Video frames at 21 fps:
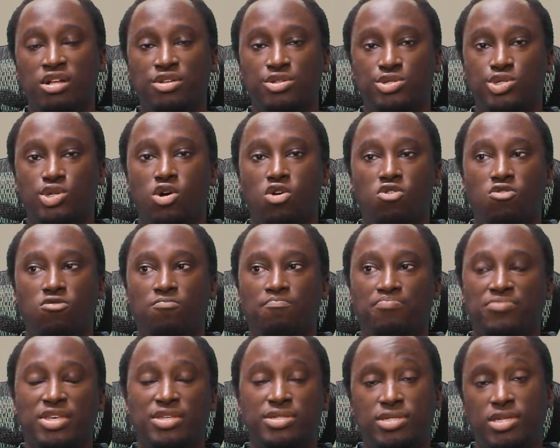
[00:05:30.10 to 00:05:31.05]
So,
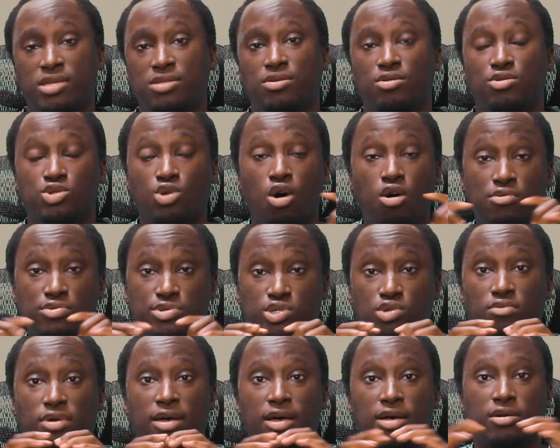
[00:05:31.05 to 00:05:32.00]
they see there's
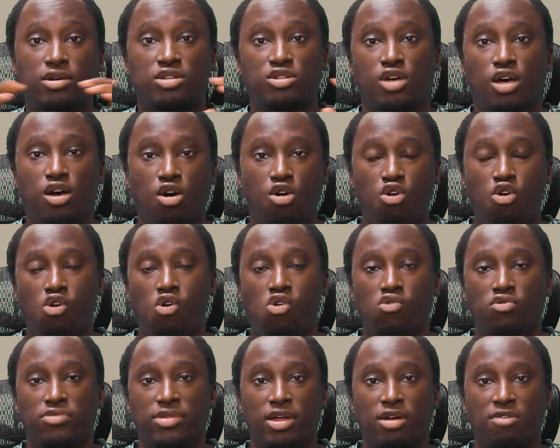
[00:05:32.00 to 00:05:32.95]
also a
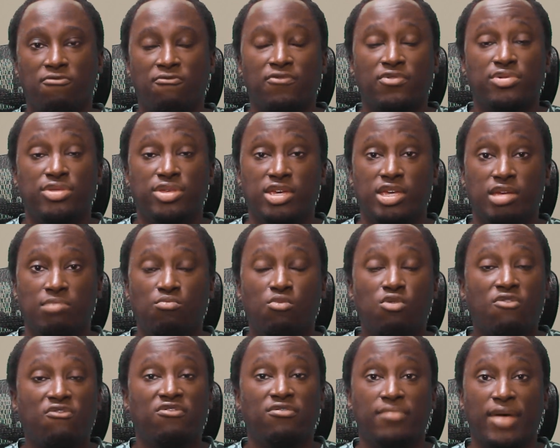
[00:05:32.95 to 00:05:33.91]
hole there for the
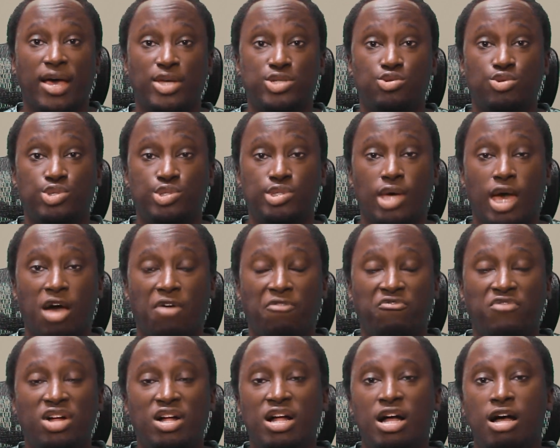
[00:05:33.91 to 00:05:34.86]
Morphin Master
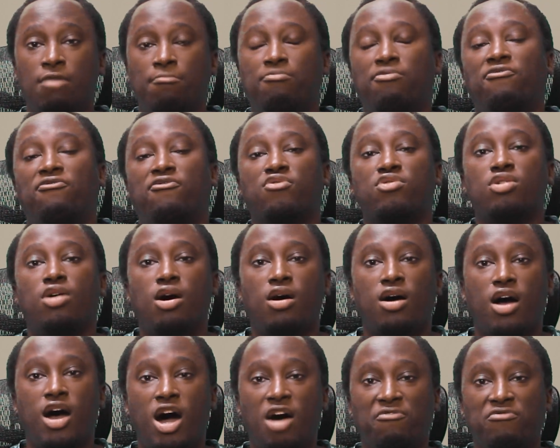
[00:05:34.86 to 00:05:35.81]
staff. Before
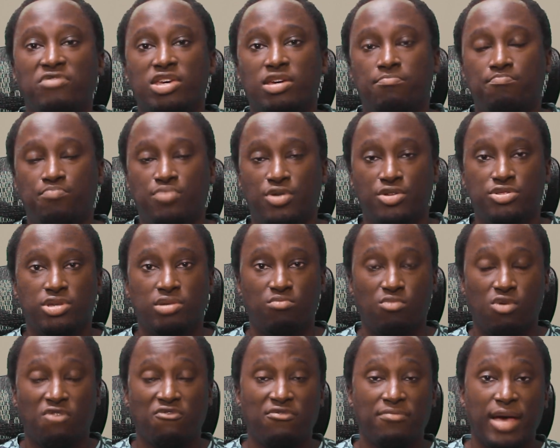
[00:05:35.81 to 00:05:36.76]
Javi can put the
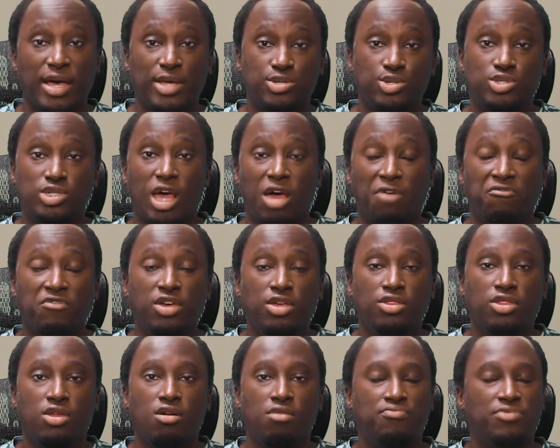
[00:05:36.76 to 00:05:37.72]
Morphin Master staff
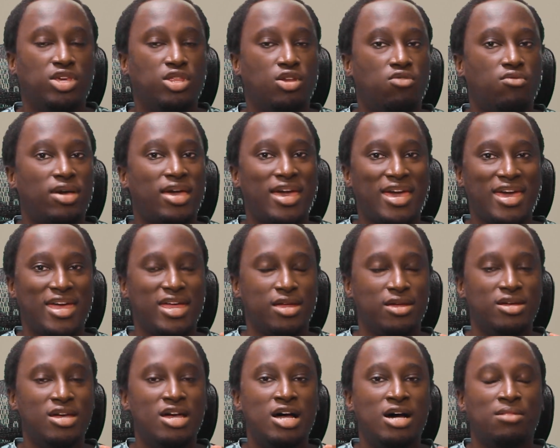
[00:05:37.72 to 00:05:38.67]
in there, they know,
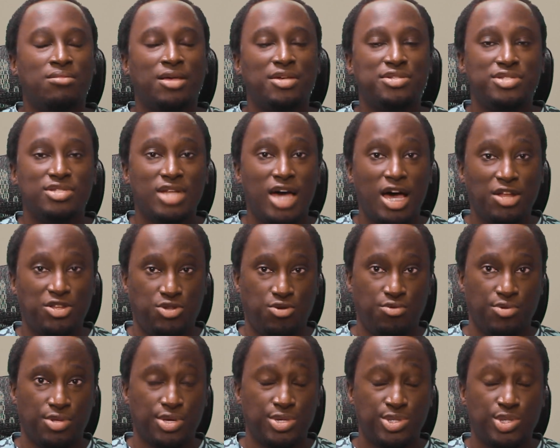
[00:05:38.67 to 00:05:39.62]
hey, let's not
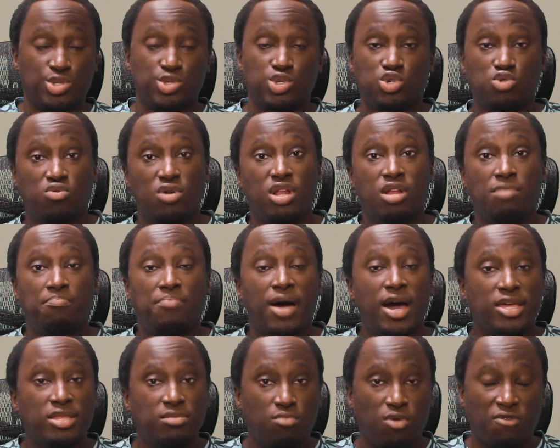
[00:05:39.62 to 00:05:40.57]
do this. This is created
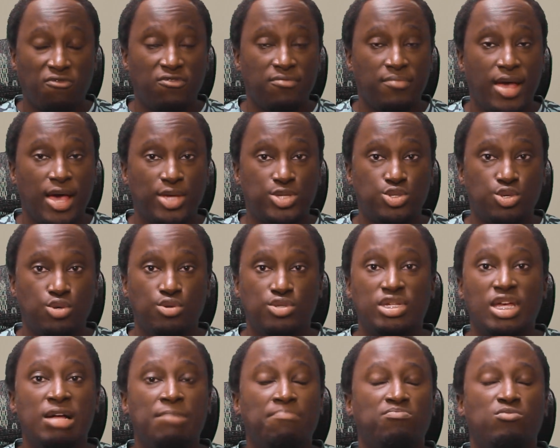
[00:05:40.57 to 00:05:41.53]
by the Morphin
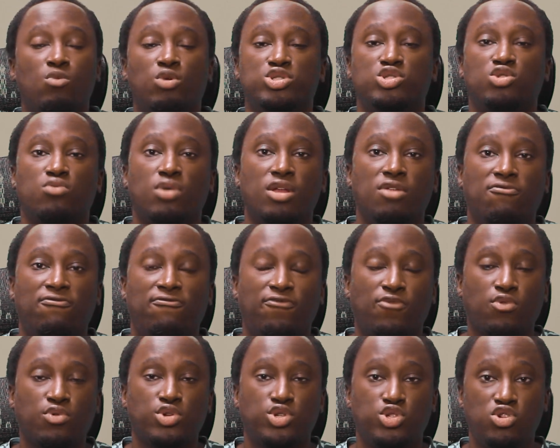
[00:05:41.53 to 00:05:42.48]
Masters. It wasn't created
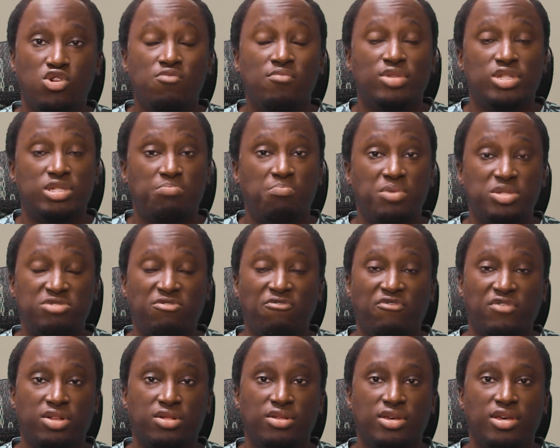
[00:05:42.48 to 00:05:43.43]
for humans
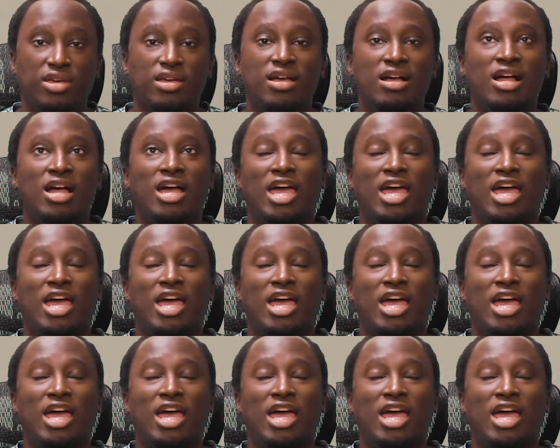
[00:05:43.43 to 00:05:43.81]
specifically.